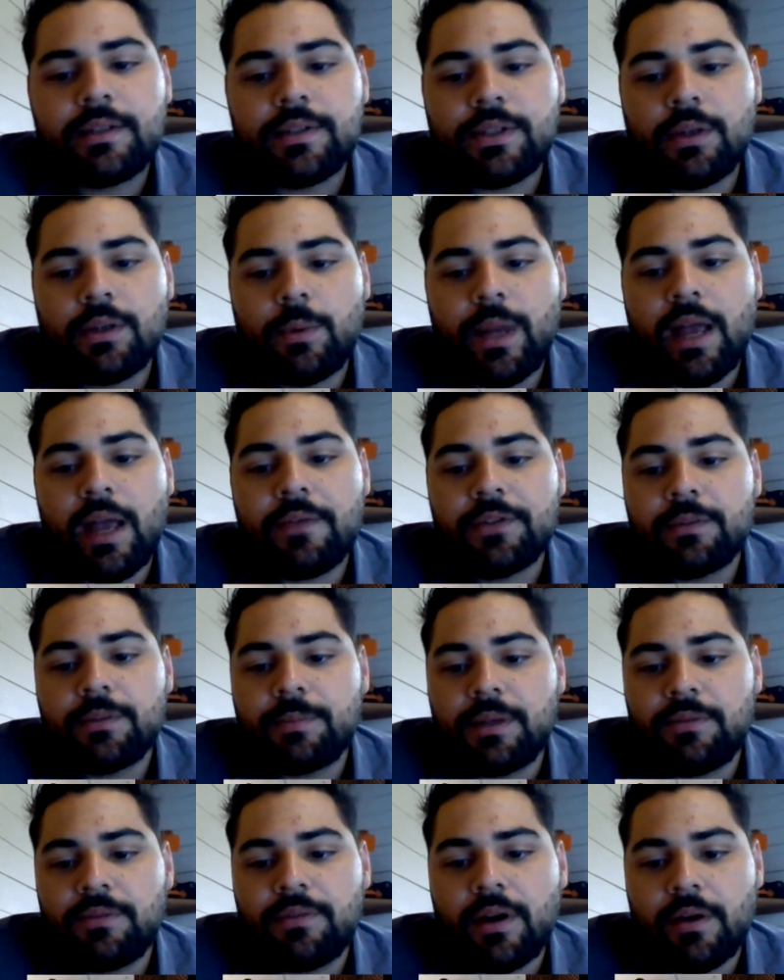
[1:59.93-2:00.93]
So we had to
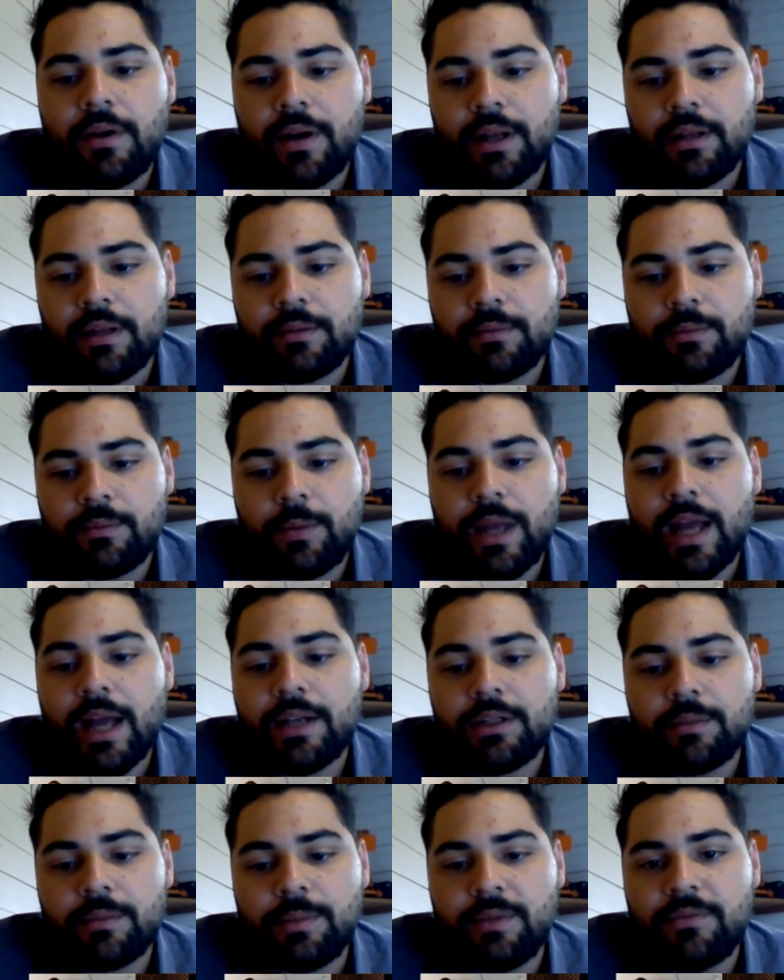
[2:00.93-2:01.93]
be very,
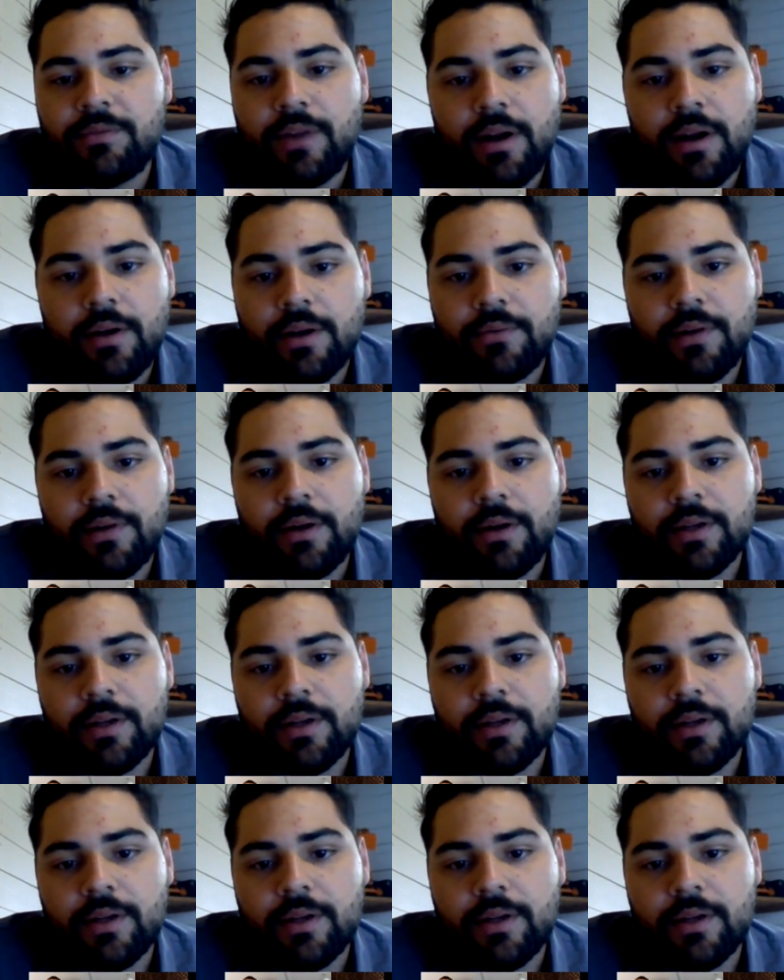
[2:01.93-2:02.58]
very